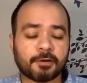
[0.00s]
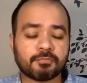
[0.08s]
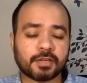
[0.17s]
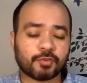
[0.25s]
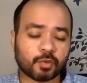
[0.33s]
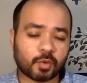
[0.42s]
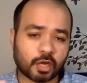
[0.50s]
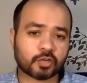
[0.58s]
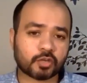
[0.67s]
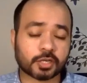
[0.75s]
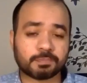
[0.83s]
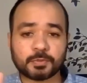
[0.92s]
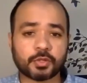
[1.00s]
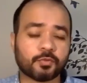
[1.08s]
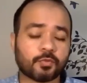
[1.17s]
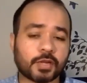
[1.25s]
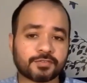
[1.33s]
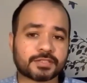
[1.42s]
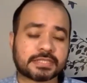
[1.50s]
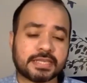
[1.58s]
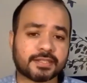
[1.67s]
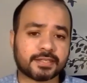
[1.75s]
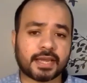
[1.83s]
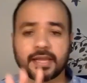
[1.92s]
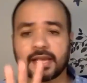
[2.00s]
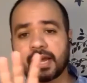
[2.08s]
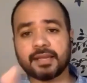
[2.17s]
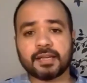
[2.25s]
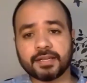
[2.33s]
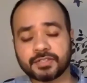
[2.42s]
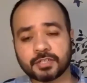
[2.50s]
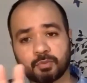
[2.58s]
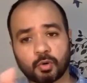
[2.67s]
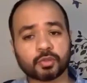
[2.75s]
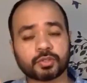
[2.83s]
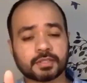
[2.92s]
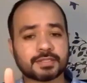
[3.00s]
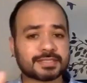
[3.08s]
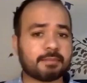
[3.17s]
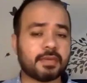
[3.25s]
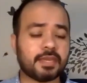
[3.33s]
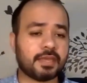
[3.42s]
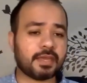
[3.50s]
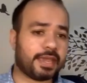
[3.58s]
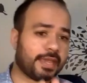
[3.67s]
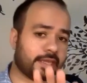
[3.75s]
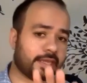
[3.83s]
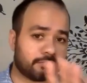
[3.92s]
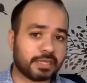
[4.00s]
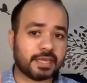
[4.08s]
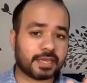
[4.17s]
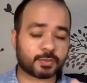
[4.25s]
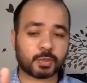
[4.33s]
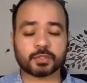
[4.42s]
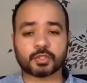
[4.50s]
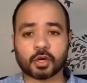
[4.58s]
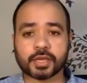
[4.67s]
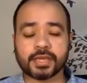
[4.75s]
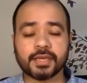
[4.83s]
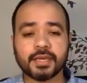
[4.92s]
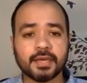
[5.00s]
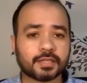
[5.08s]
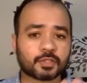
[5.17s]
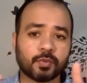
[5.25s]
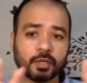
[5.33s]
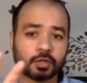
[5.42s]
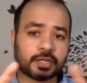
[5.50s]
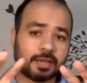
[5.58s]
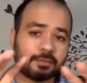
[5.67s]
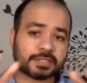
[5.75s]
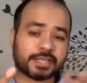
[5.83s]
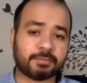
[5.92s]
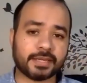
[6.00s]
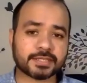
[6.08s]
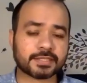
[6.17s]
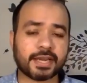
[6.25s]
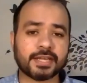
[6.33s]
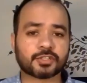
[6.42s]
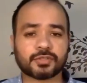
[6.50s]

if you are on your computer, you would have seen that I highlighted both Simi and me as we were talking, so we could come side by side.